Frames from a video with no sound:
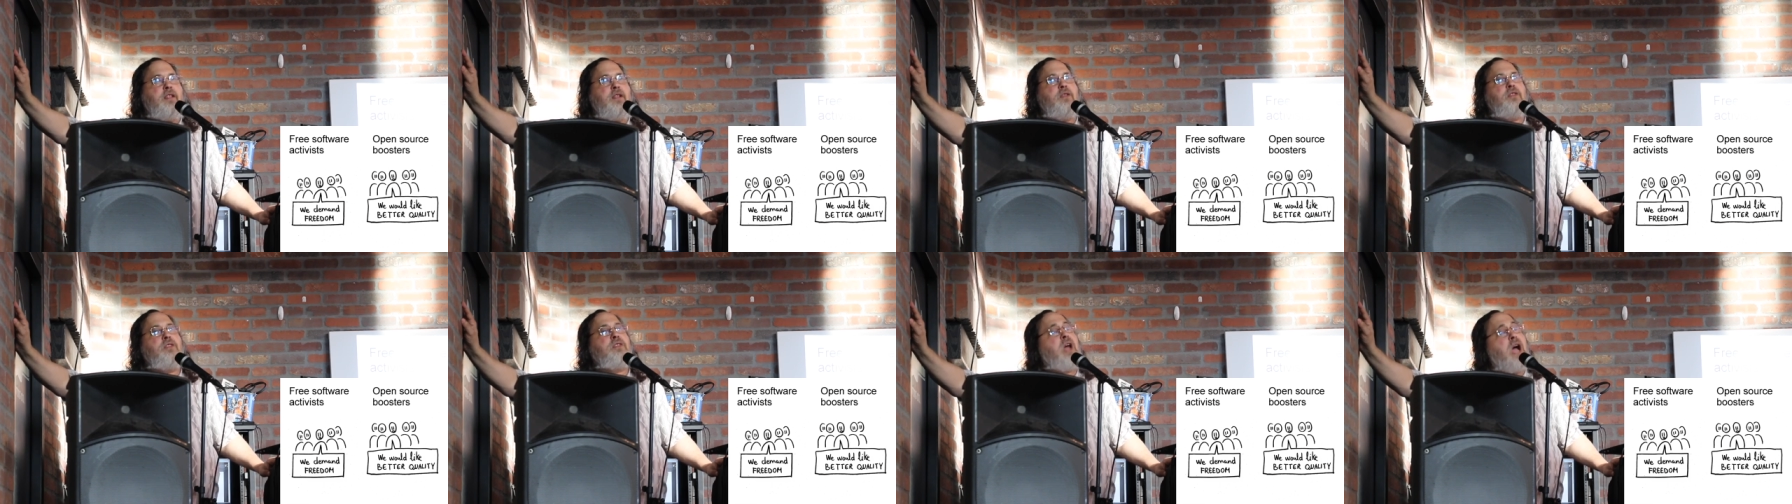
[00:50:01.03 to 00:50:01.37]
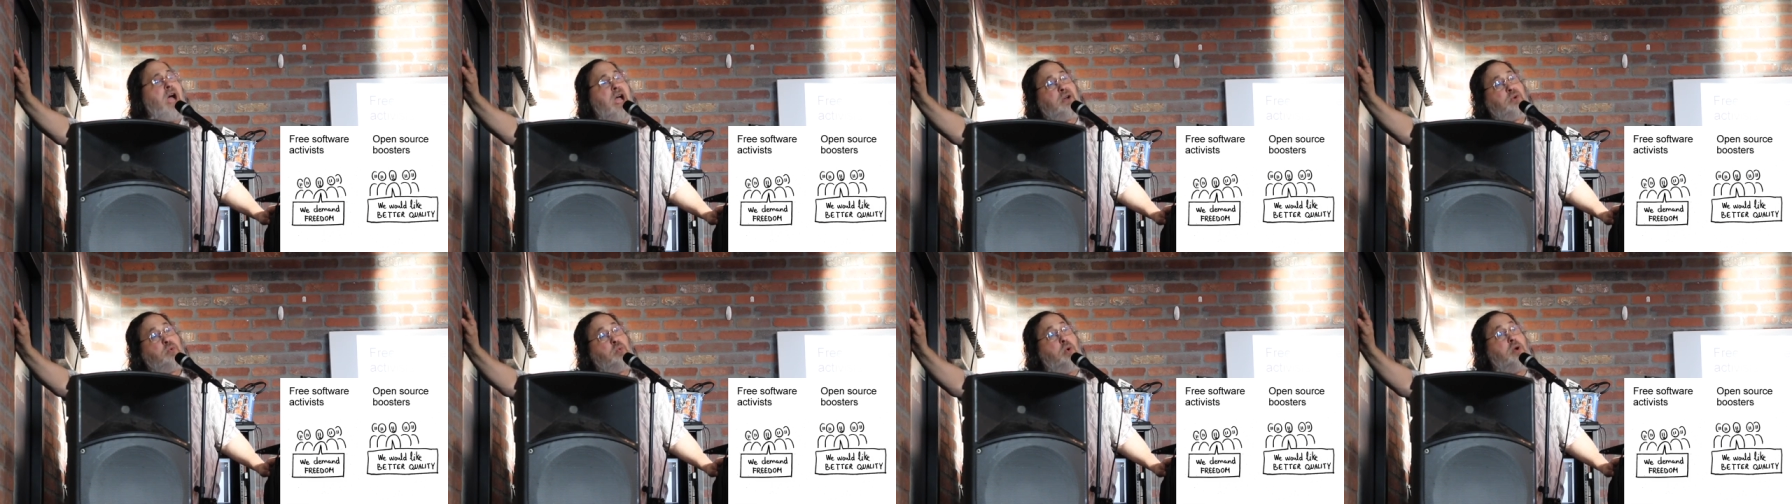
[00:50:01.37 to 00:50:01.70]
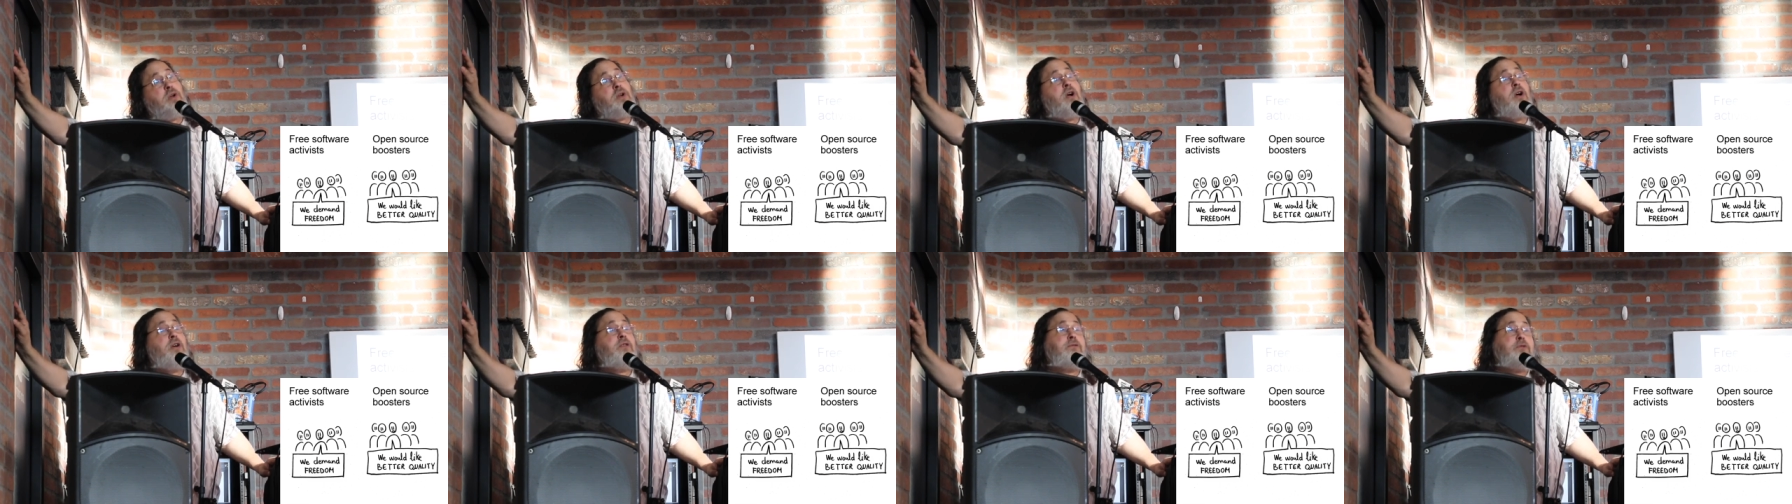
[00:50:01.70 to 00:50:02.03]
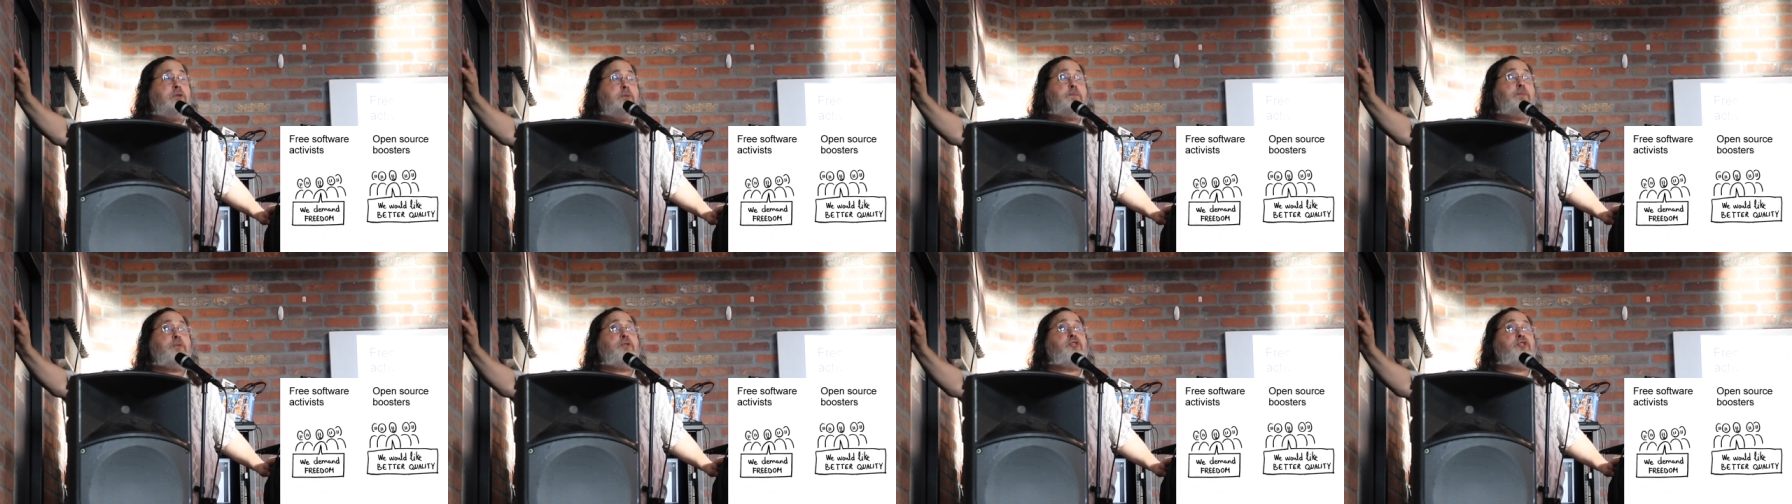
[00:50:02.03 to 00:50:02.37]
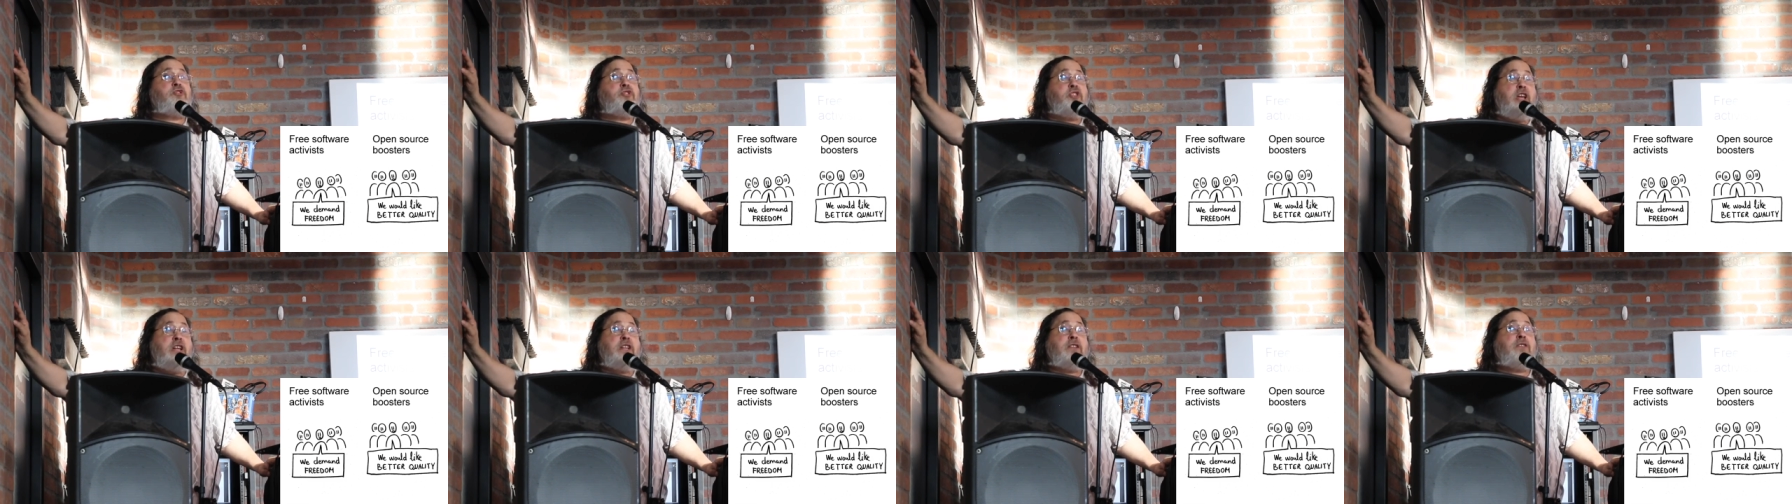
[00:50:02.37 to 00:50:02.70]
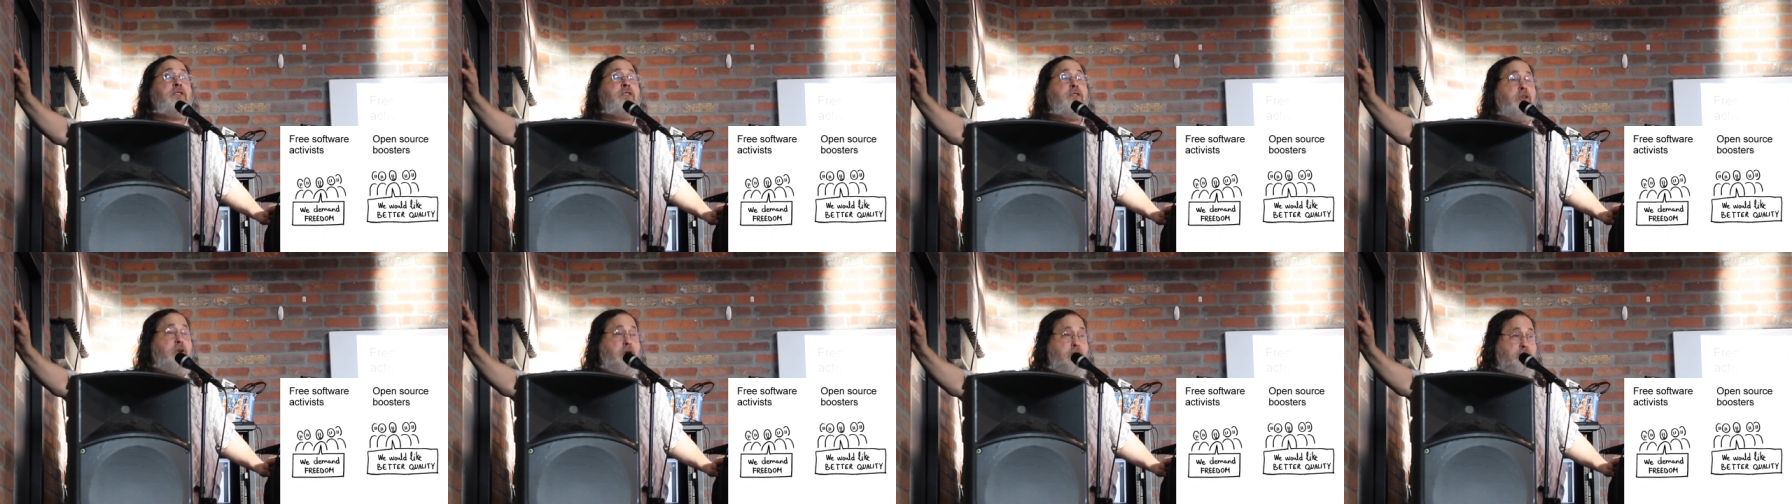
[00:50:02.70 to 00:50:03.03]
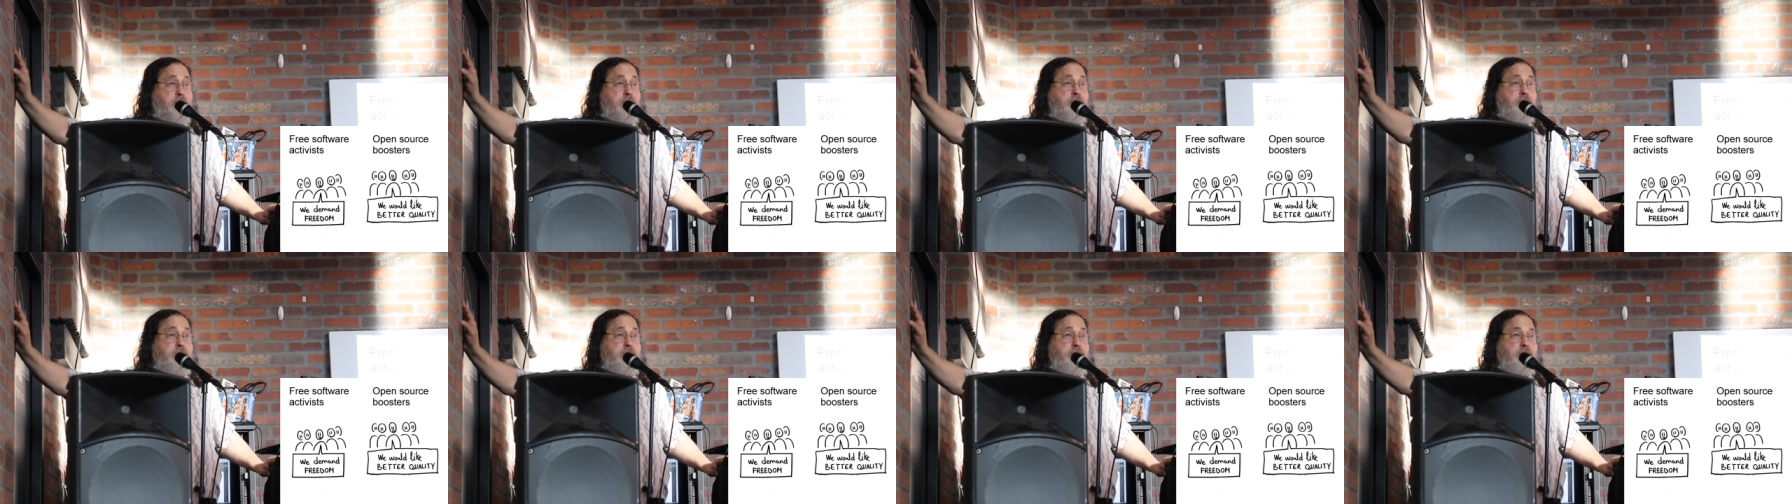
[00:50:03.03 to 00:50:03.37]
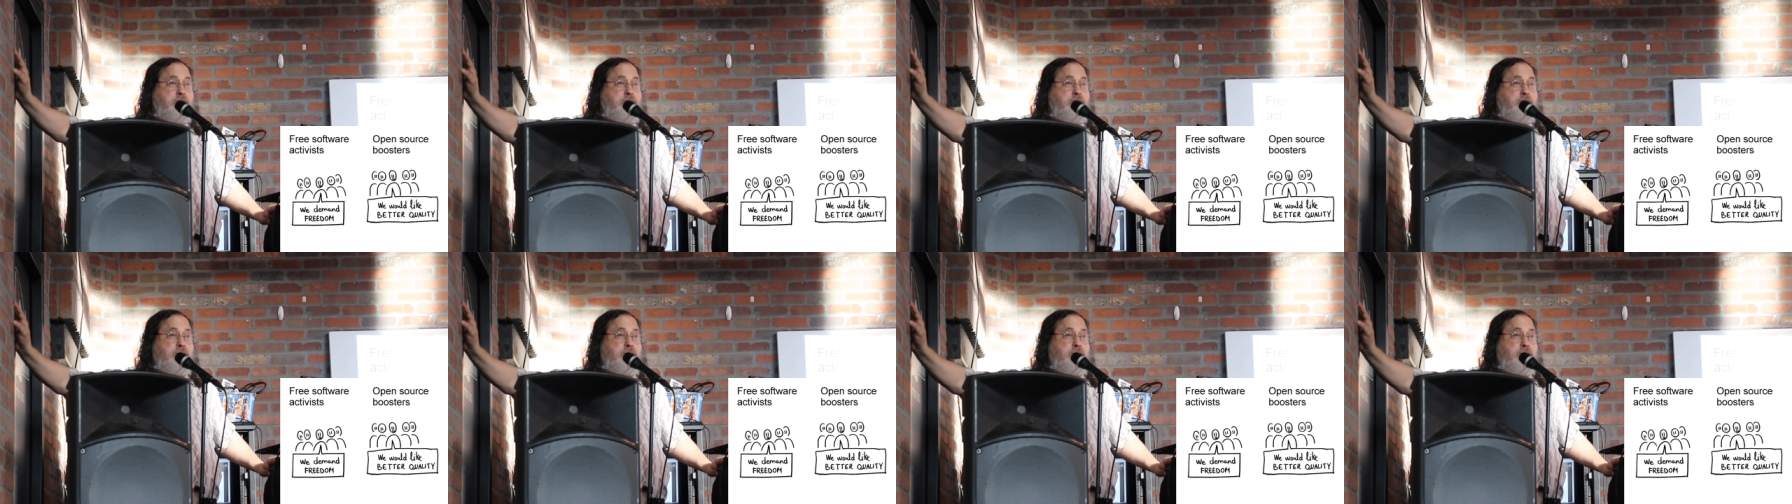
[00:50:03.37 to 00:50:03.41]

Not 100% though,